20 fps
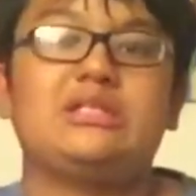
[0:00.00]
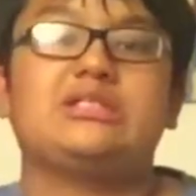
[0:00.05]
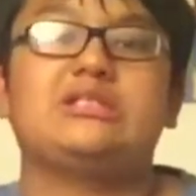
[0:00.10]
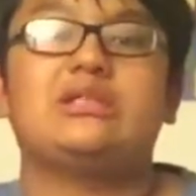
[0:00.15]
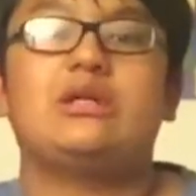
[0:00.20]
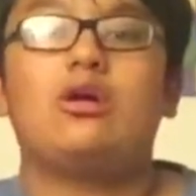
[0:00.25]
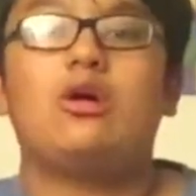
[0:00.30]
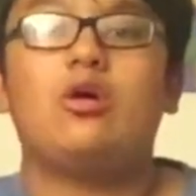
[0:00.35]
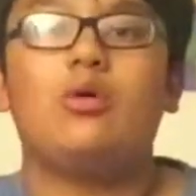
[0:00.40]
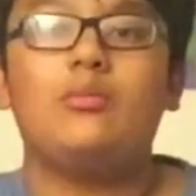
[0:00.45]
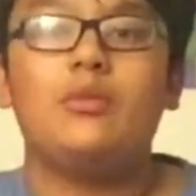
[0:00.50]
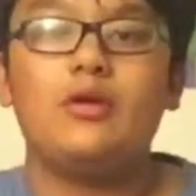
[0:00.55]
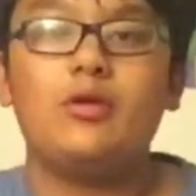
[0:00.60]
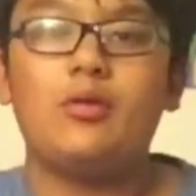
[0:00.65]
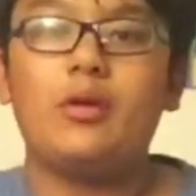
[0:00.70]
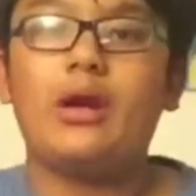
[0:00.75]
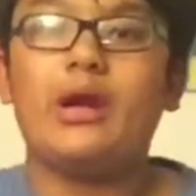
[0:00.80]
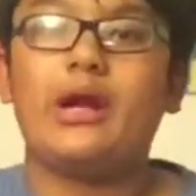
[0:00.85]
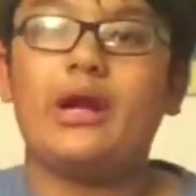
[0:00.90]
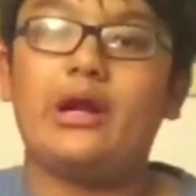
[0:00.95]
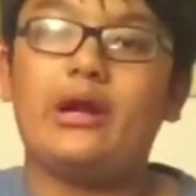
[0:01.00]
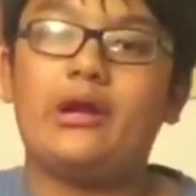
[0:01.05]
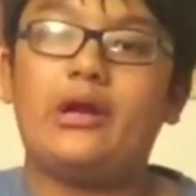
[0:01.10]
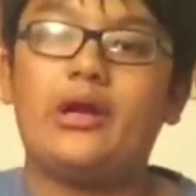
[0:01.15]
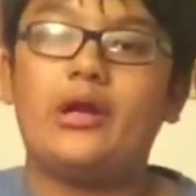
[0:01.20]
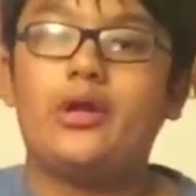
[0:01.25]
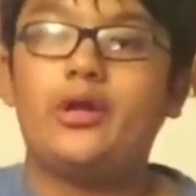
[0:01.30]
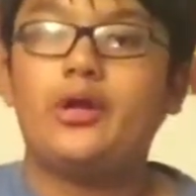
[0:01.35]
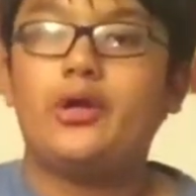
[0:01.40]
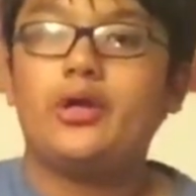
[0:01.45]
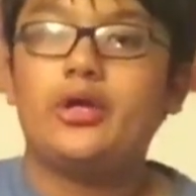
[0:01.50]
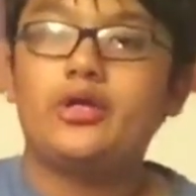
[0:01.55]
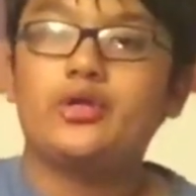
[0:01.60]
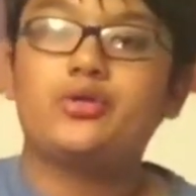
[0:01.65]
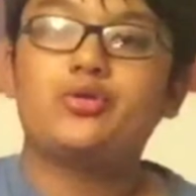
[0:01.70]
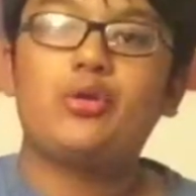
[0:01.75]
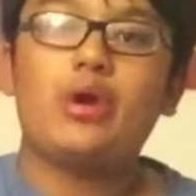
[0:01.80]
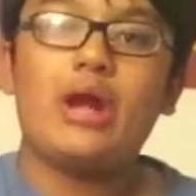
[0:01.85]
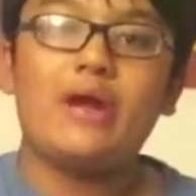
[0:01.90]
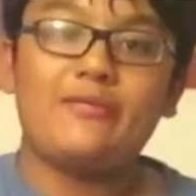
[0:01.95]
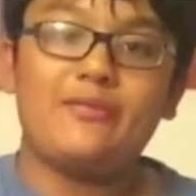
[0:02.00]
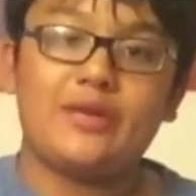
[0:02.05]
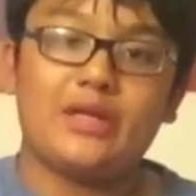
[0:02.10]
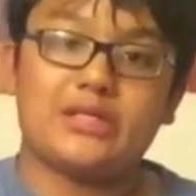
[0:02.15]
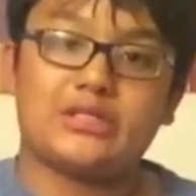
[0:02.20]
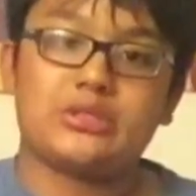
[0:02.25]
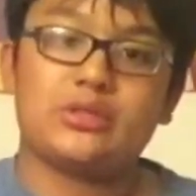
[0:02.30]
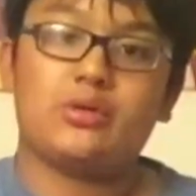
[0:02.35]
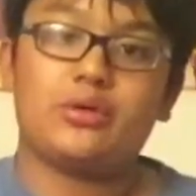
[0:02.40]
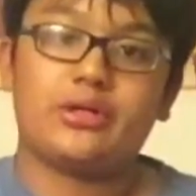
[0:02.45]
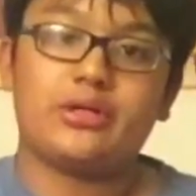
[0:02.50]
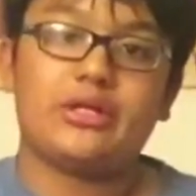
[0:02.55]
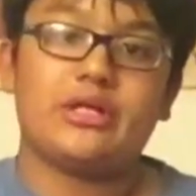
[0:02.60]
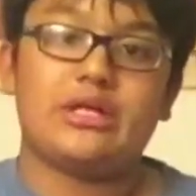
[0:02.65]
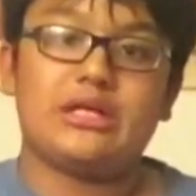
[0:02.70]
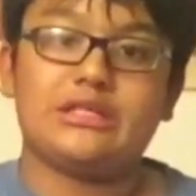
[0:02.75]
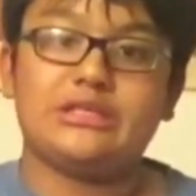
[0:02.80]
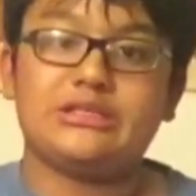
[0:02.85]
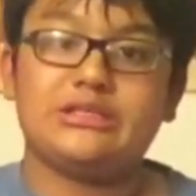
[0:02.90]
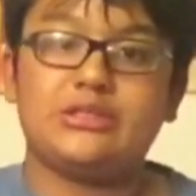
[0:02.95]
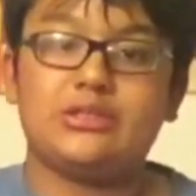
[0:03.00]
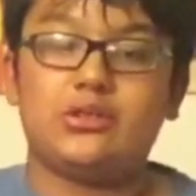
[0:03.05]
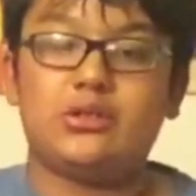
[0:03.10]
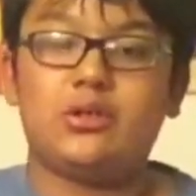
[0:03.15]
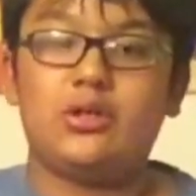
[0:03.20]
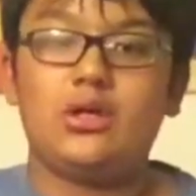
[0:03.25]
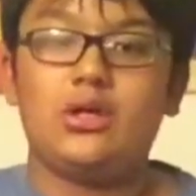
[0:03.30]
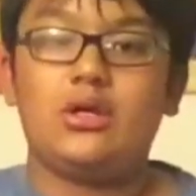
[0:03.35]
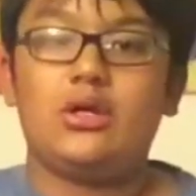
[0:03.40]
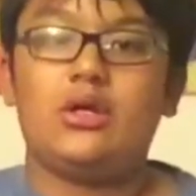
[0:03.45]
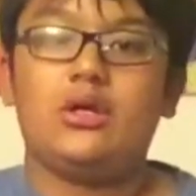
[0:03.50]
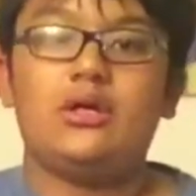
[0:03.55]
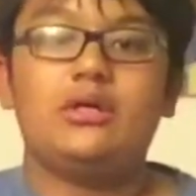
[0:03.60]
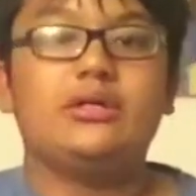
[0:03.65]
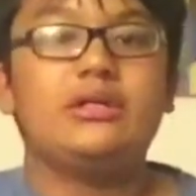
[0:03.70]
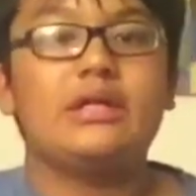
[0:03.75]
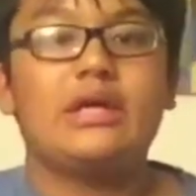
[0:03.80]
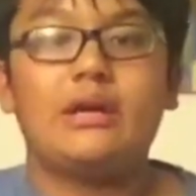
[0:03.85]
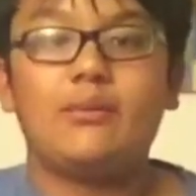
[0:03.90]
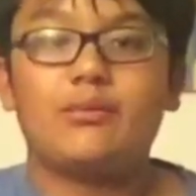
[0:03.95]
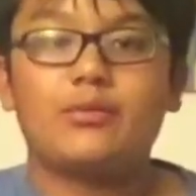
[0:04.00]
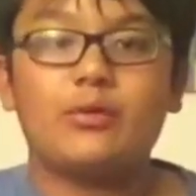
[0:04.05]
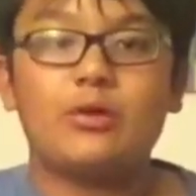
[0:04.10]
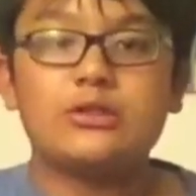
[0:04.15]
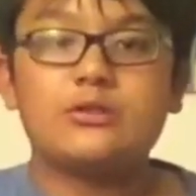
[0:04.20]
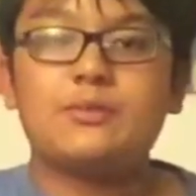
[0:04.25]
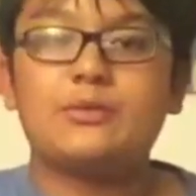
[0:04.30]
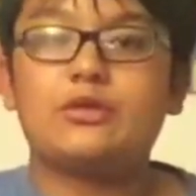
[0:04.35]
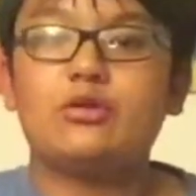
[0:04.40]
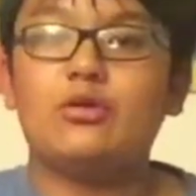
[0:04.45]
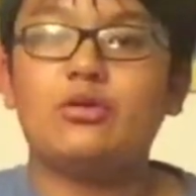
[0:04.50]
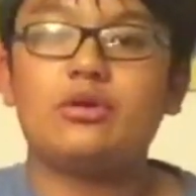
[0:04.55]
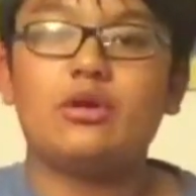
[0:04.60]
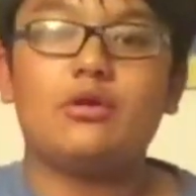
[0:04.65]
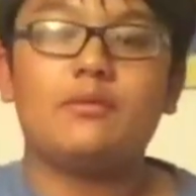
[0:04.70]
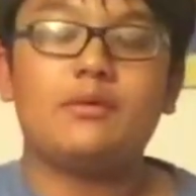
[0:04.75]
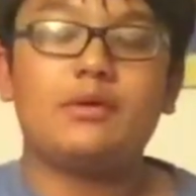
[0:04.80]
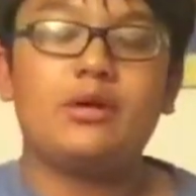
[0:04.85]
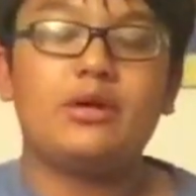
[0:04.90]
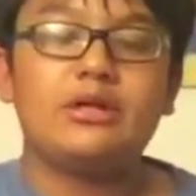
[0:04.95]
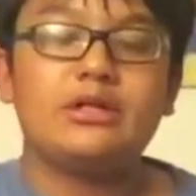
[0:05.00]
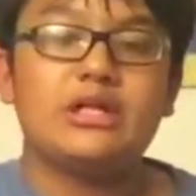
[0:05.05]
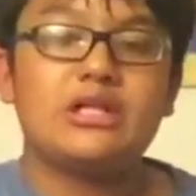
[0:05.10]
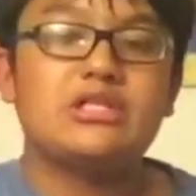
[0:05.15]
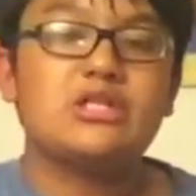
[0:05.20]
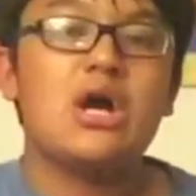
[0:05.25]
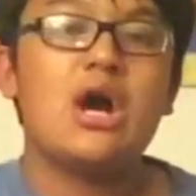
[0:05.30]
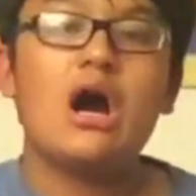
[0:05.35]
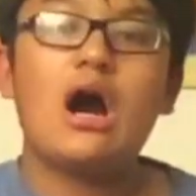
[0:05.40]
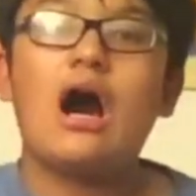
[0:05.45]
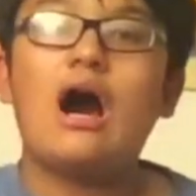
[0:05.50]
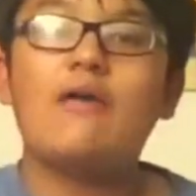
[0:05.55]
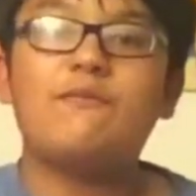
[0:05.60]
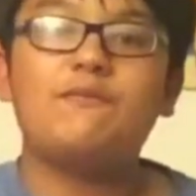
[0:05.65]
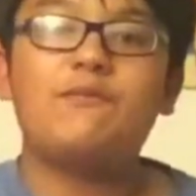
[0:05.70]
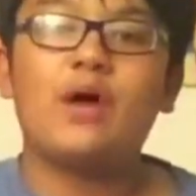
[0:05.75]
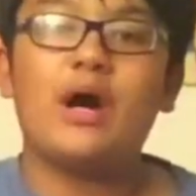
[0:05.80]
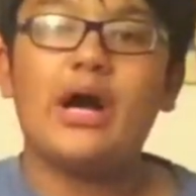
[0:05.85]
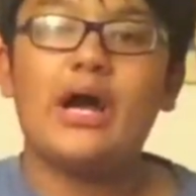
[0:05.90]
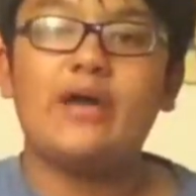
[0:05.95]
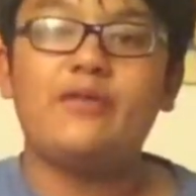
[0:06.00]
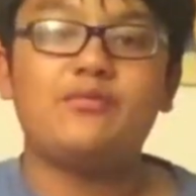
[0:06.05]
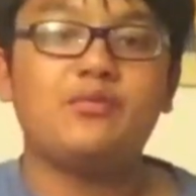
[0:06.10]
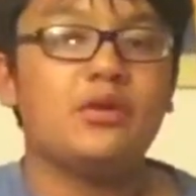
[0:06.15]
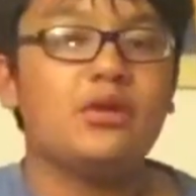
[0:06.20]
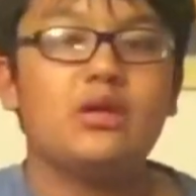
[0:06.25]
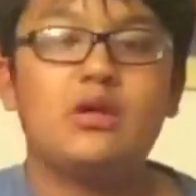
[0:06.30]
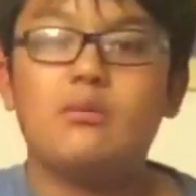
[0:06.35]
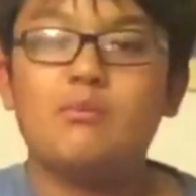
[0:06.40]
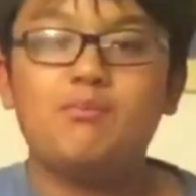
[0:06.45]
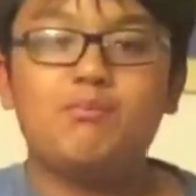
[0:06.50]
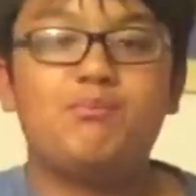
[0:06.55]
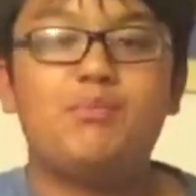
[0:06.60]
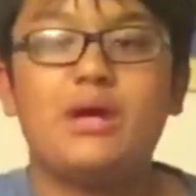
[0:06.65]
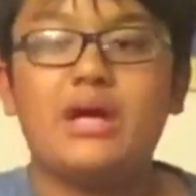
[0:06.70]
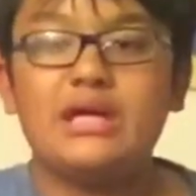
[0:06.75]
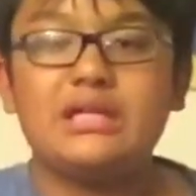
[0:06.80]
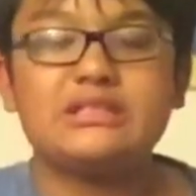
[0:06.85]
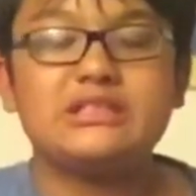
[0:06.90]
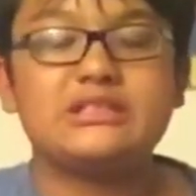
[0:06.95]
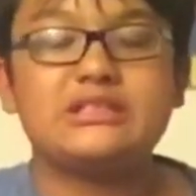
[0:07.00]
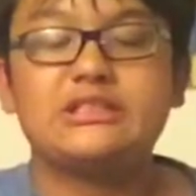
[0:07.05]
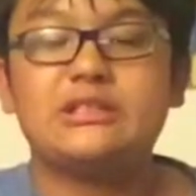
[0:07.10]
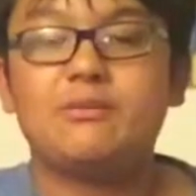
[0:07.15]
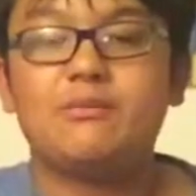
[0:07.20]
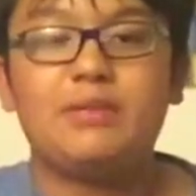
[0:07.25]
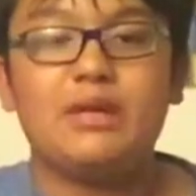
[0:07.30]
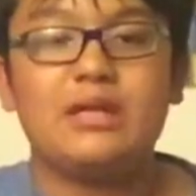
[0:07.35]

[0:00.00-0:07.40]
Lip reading: So beware, graphics organized. So yeah, we're going to be going over the top 5 best